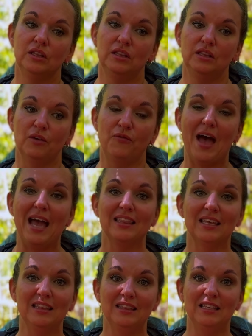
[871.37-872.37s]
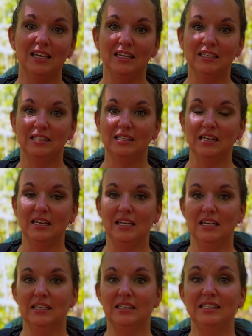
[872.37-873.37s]
the fact that this
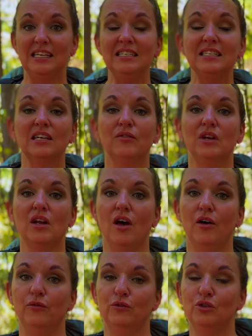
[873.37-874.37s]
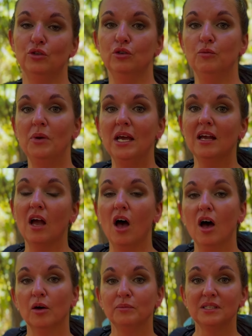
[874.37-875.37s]
is sensitive enough to pick
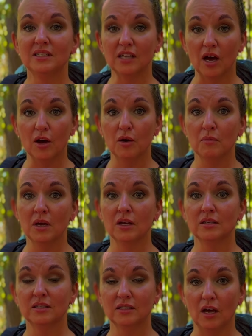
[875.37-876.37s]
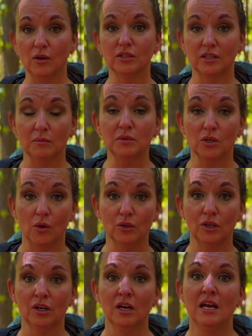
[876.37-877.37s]
up some
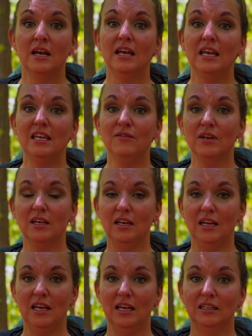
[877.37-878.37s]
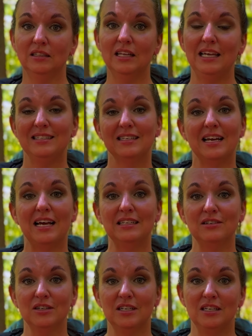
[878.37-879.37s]
solar, even in less than
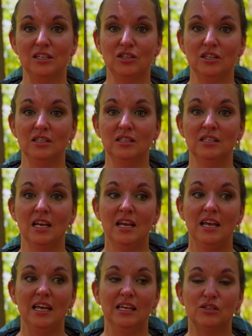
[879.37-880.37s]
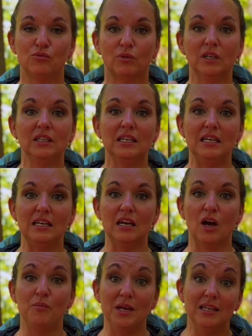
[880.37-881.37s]
ideal conditions, is really a
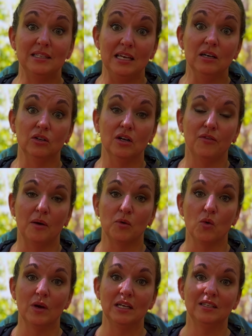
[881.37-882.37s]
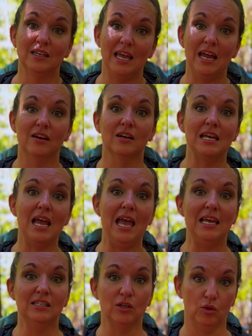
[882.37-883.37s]
big deal if I'm going to carry a
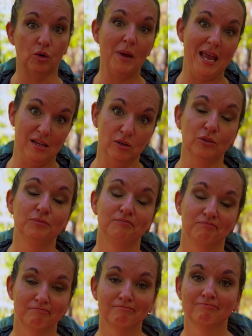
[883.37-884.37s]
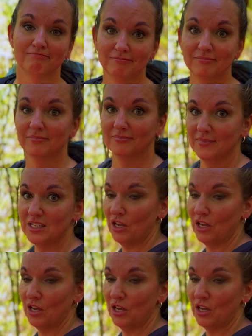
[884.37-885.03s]
solar panel. So.